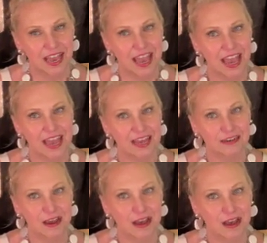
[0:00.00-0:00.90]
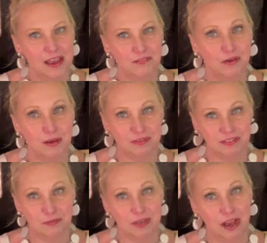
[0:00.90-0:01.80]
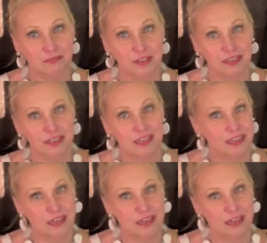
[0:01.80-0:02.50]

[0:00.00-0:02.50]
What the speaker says: And if you come to see me often,